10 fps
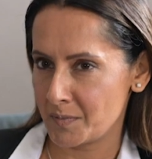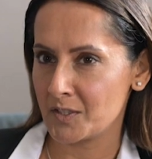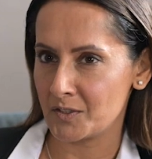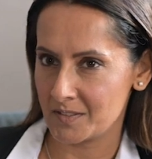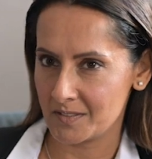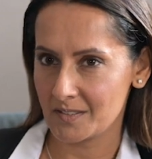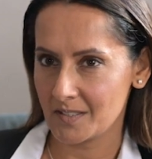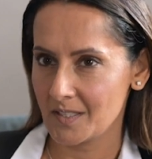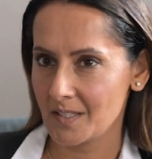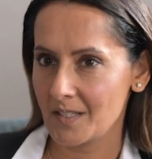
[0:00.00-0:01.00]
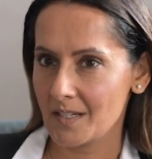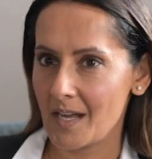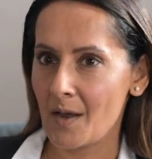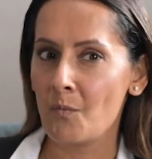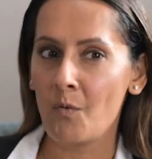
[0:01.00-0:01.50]
be good?
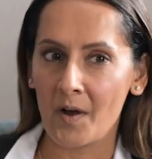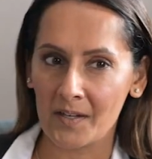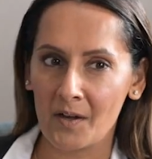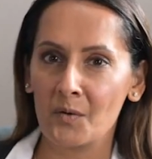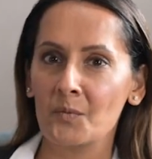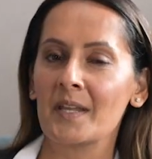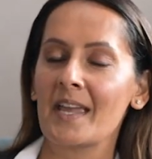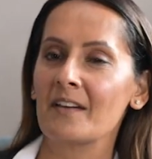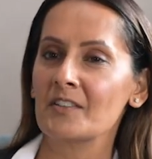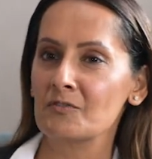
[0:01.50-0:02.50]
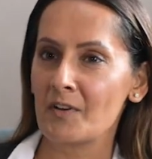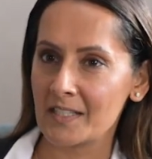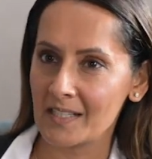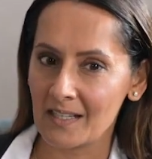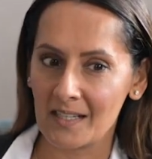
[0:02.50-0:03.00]
And why aren't we having
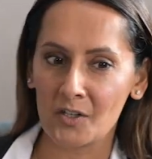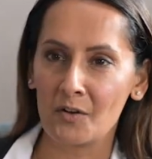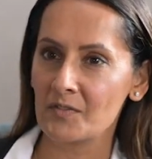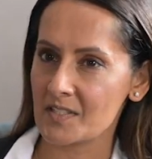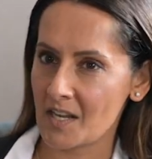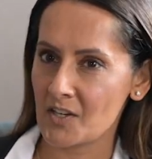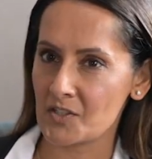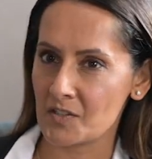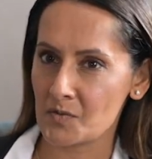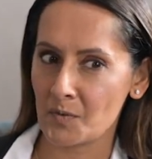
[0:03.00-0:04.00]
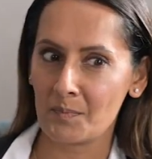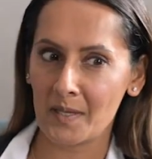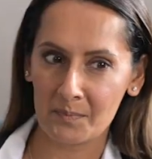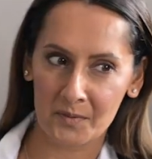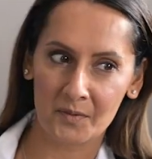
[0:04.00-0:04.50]
regular conversations with
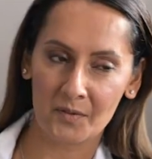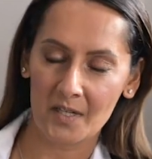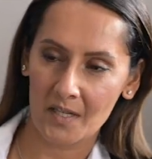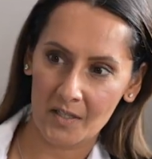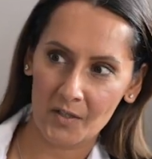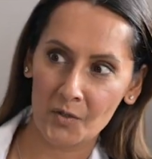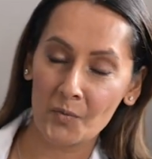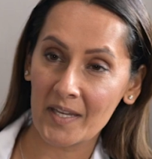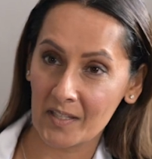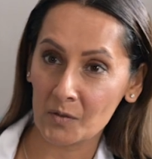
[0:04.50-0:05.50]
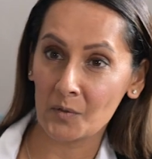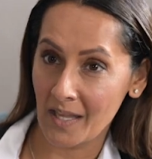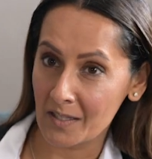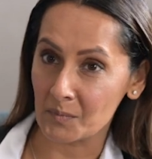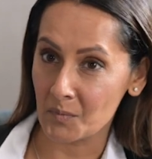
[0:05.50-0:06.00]
people who we can all
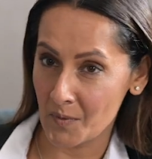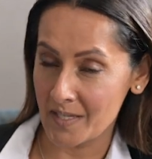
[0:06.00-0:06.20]
help?